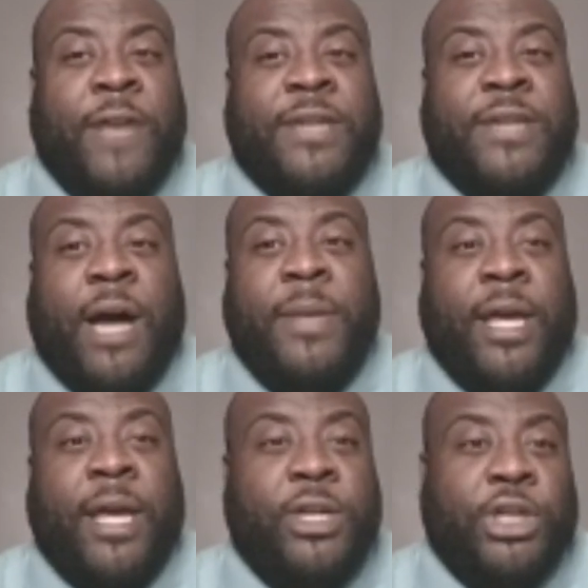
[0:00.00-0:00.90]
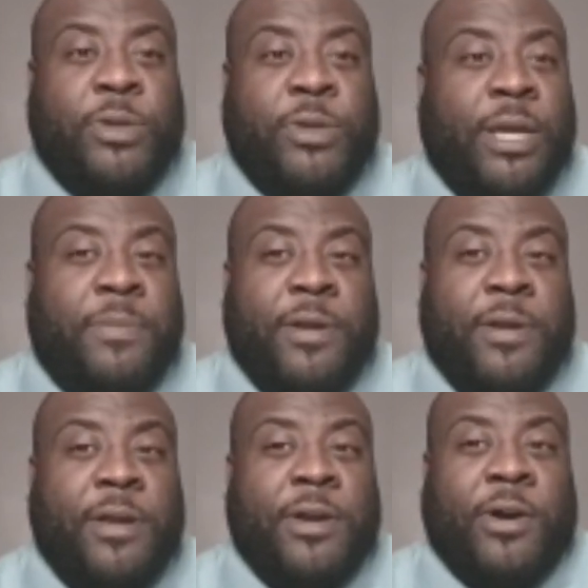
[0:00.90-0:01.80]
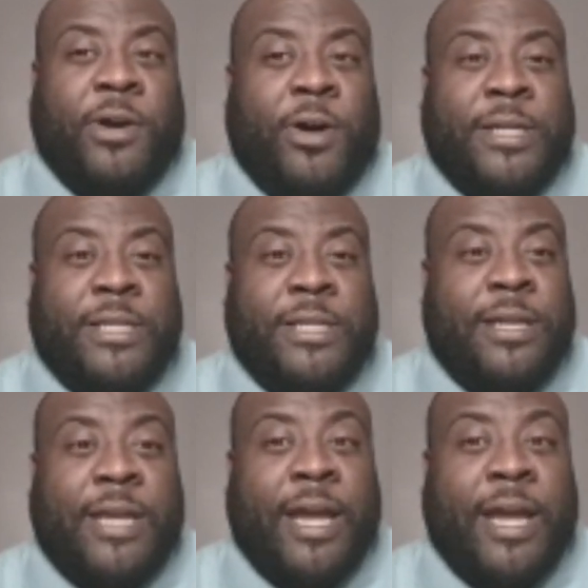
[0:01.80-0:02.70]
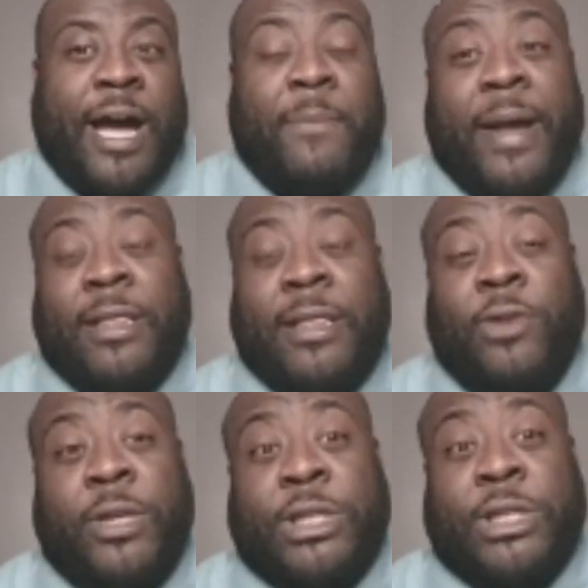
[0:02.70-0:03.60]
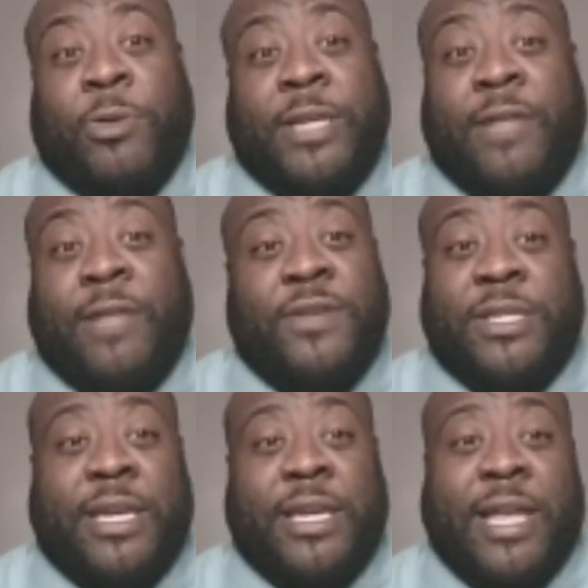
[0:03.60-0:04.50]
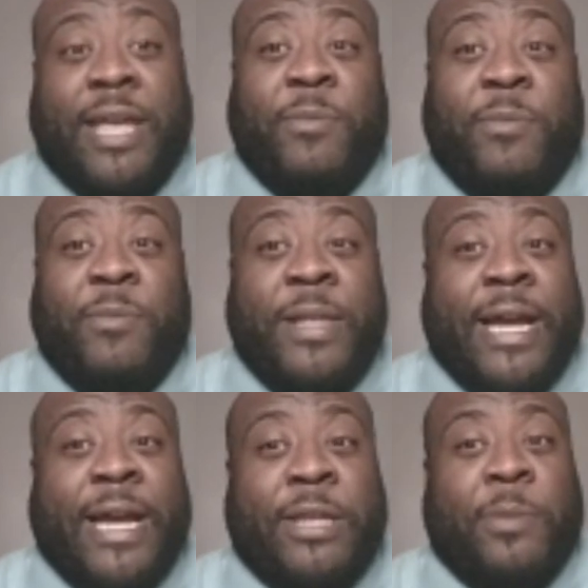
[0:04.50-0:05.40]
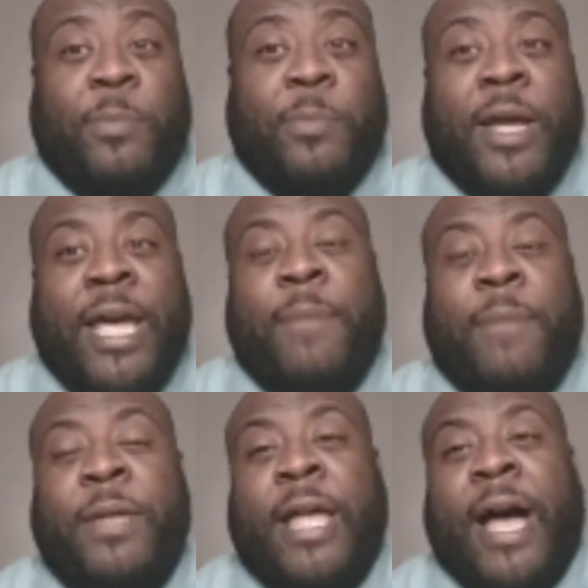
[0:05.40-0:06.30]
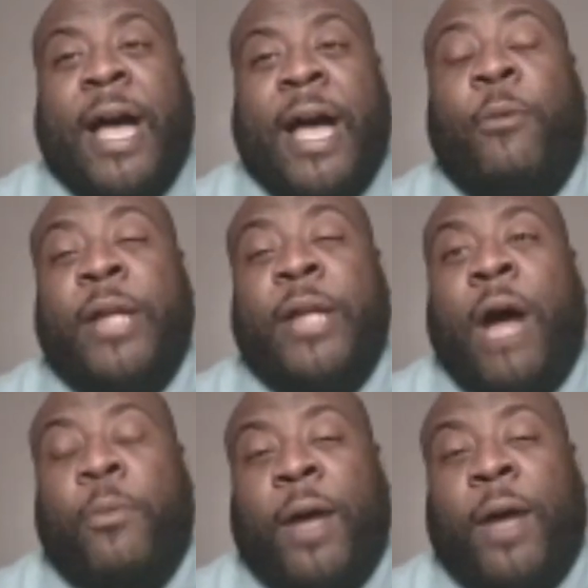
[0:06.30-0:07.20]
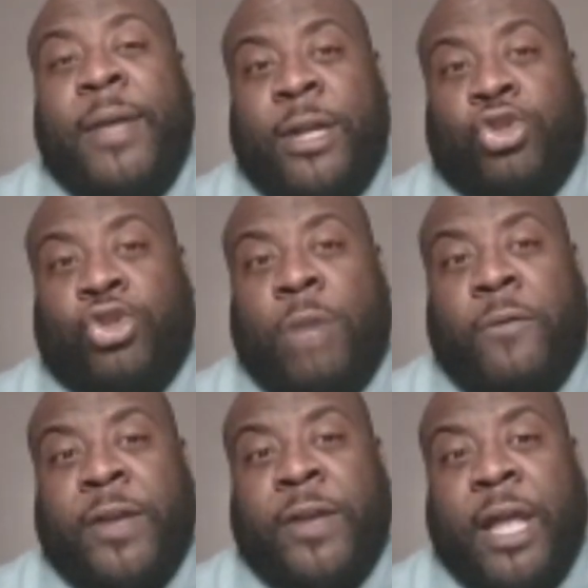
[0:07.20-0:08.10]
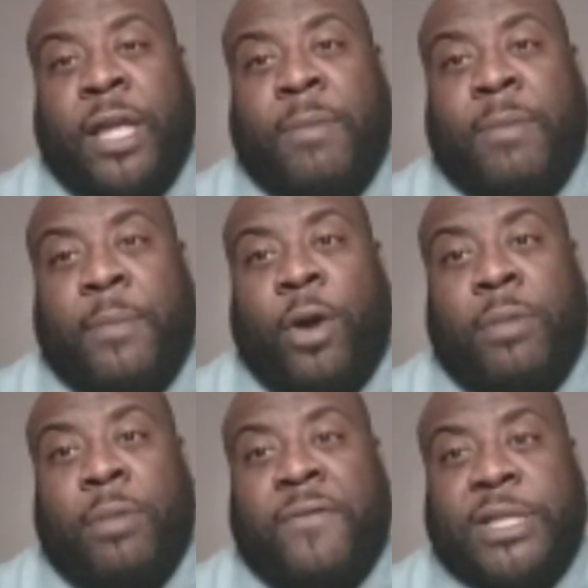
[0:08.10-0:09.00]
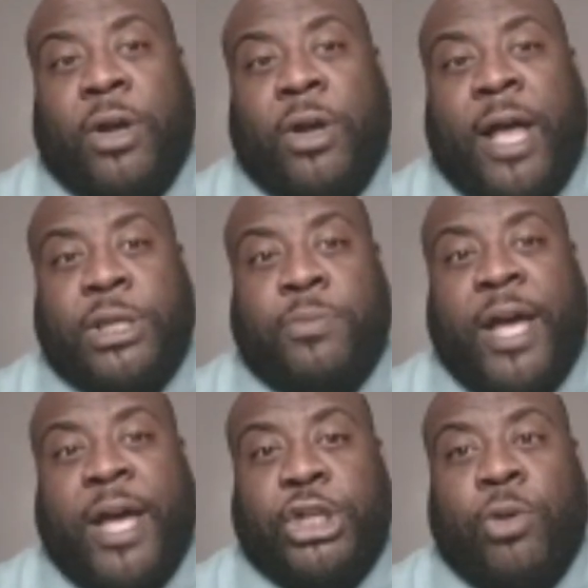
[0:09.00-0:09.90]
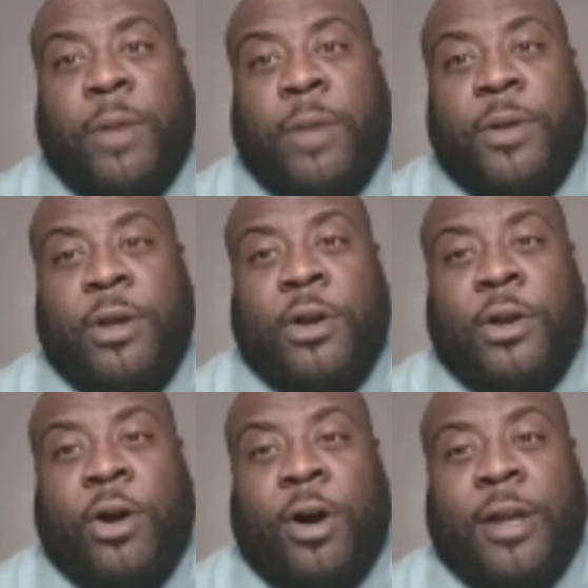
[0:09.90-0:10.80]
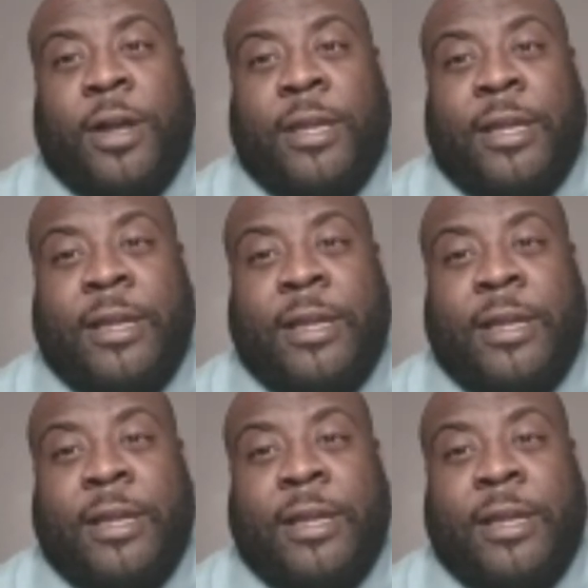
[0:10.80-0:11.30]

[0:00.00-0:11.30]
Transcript: Tommy N shows up on Sunday, I might literally just throw a television set. Like it would be like I would probably get in trouble for yelling in my apartment if I saw Aleister Black show up on